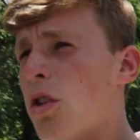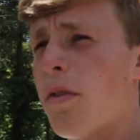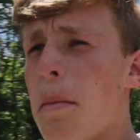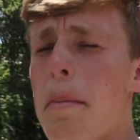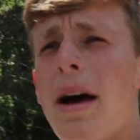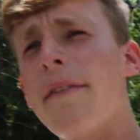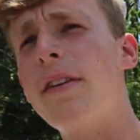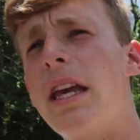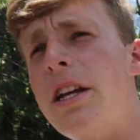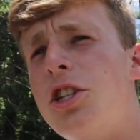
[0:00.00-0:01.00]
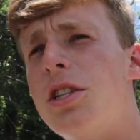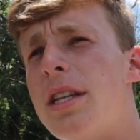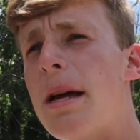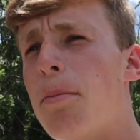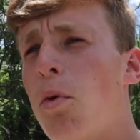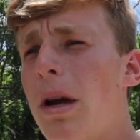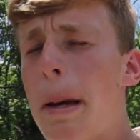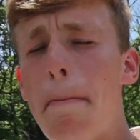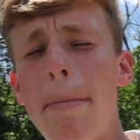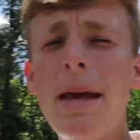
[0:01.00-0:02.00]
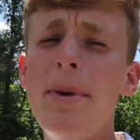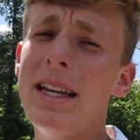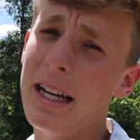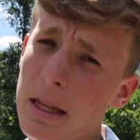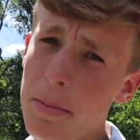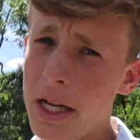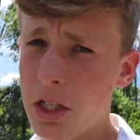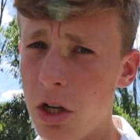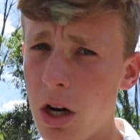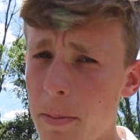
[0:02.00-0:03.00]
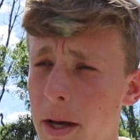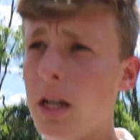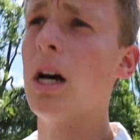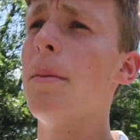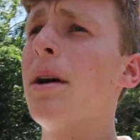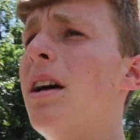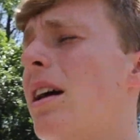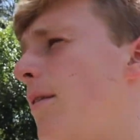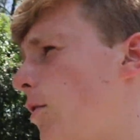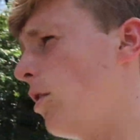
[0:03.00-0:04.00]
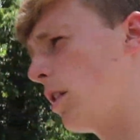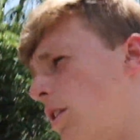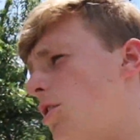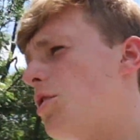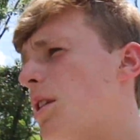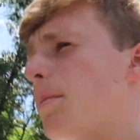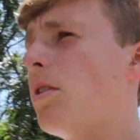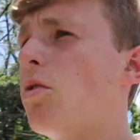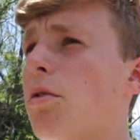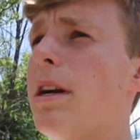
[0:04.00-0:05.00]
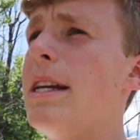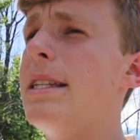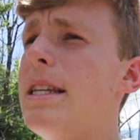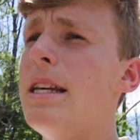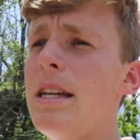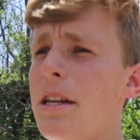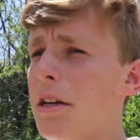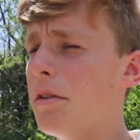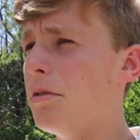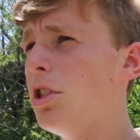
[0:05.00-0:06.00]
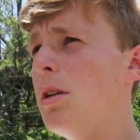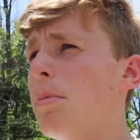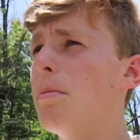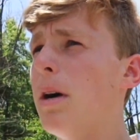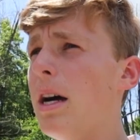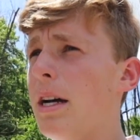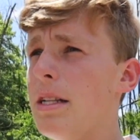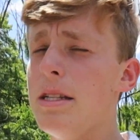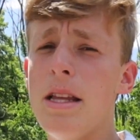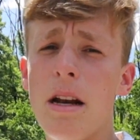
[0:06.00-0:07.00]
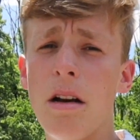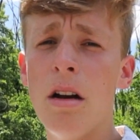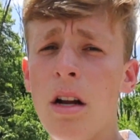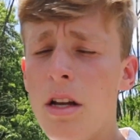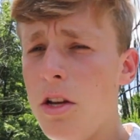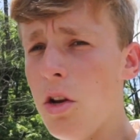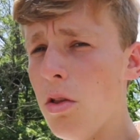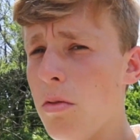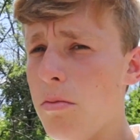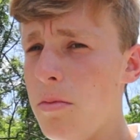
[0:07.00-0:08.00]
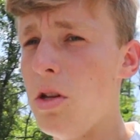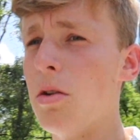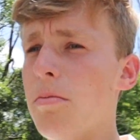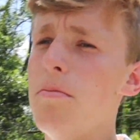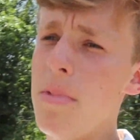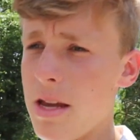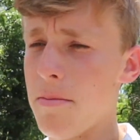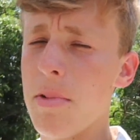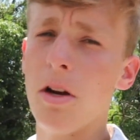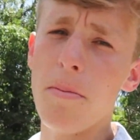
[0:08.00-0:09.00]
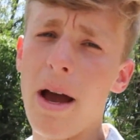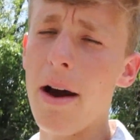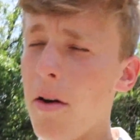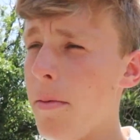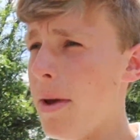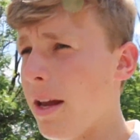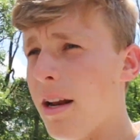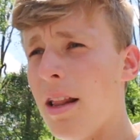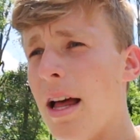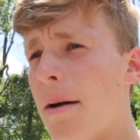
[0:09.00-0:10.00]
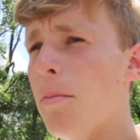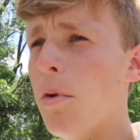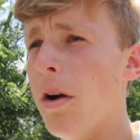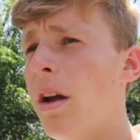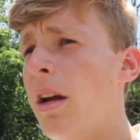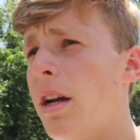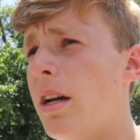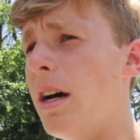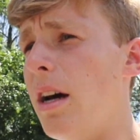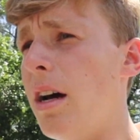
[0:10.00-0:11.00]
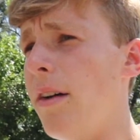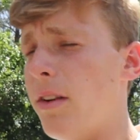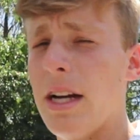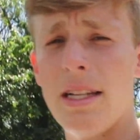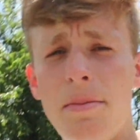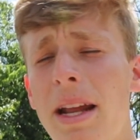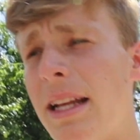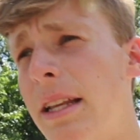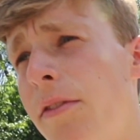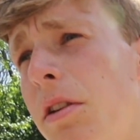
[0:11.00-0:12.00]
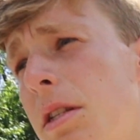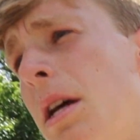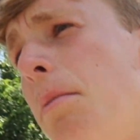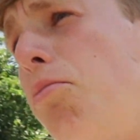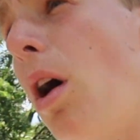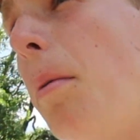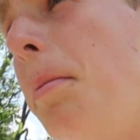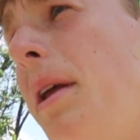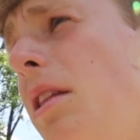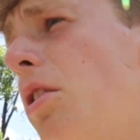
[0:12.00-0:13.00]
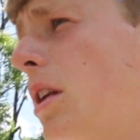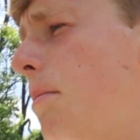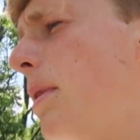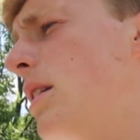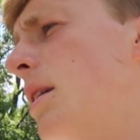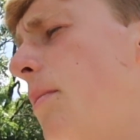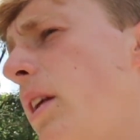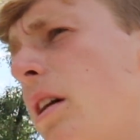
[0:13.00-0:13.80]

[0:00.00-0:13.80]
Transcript: from a modification standpoint, maybe not the best car to pick up. If you're looking to do something crazy, you know, cheaper mods that are, you know, making bigger power, making a lot more of a cosmetic difference, probably looking to pick something